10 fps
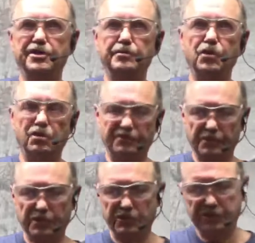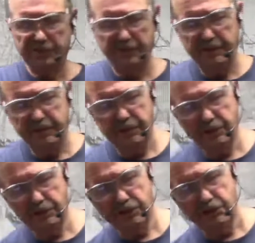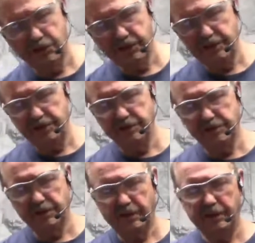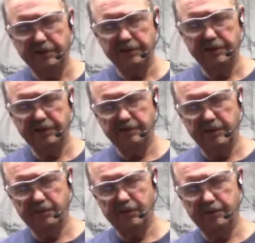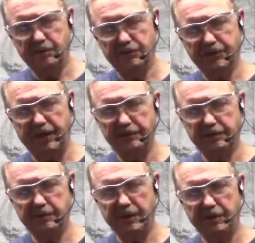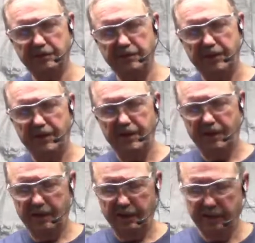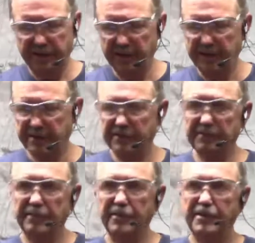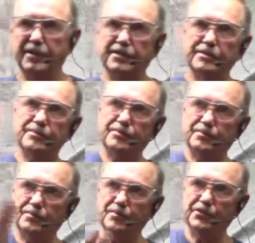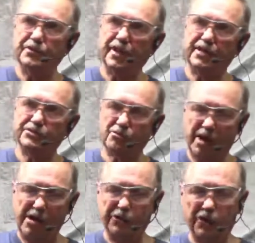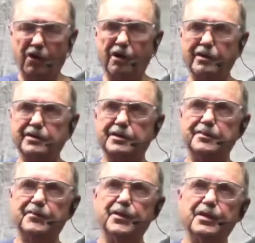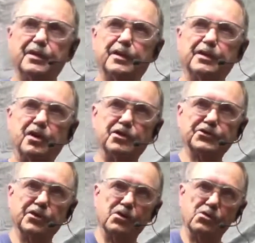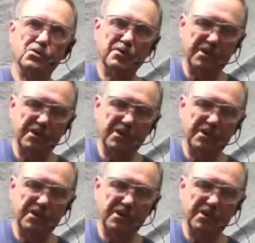of the bowl first, here you're turning the inside, and you have to be pretty precise about getting it to a nice round arc And also,